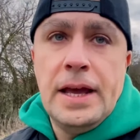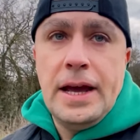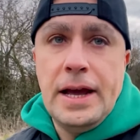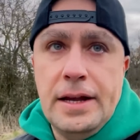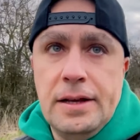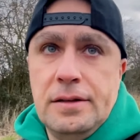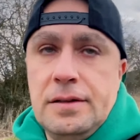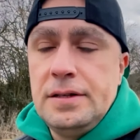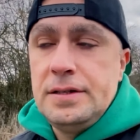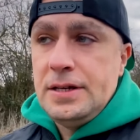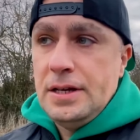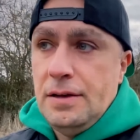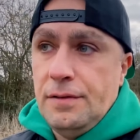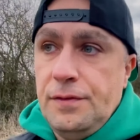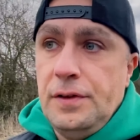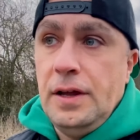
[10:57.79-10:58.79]
and see
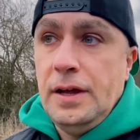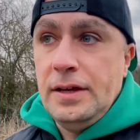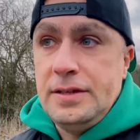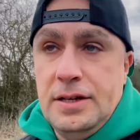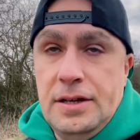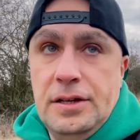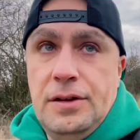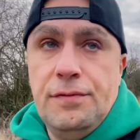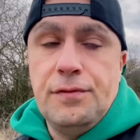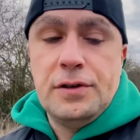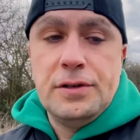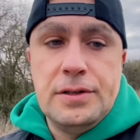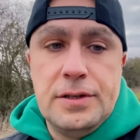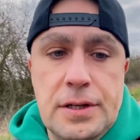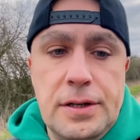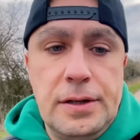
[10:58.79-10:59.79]
if it has any
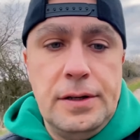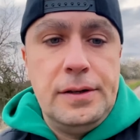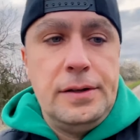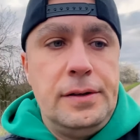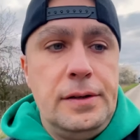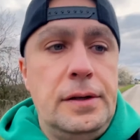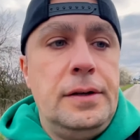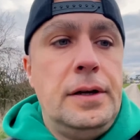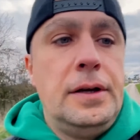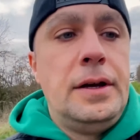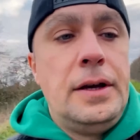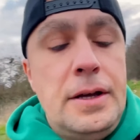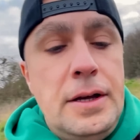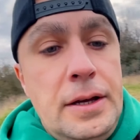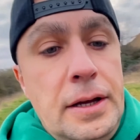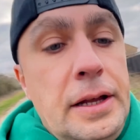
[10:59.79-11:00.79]
difference.
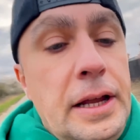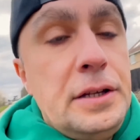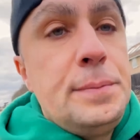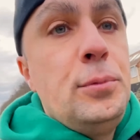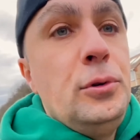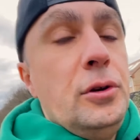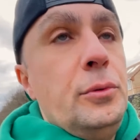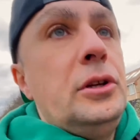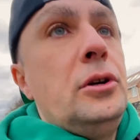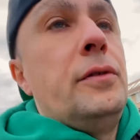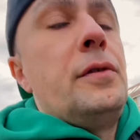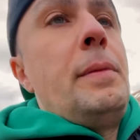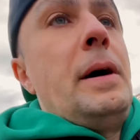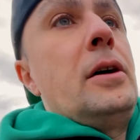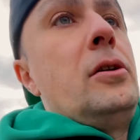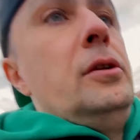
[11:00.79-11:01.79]
Let's put the wind cover back